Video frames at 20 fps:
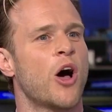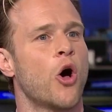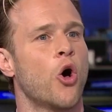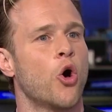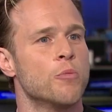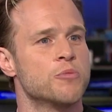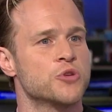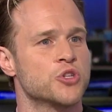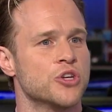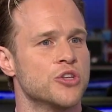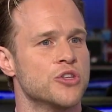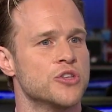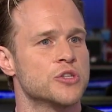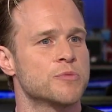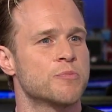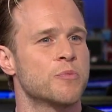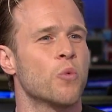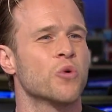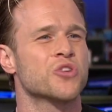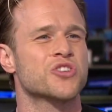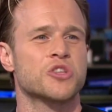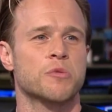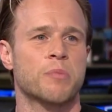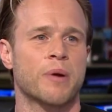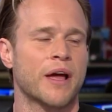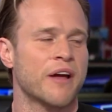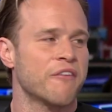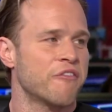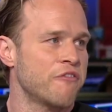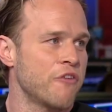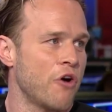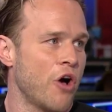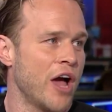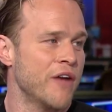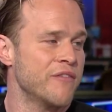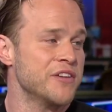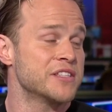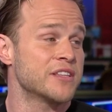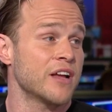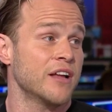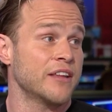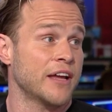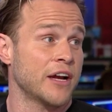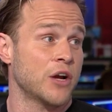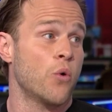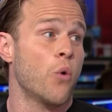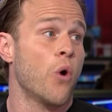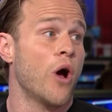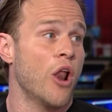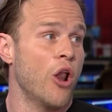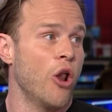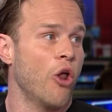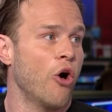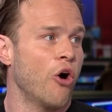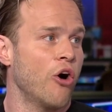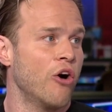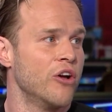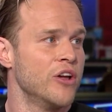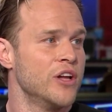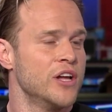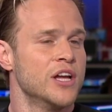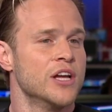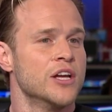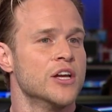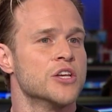options, wants to play a five. He's done that quite a lot. Yeah.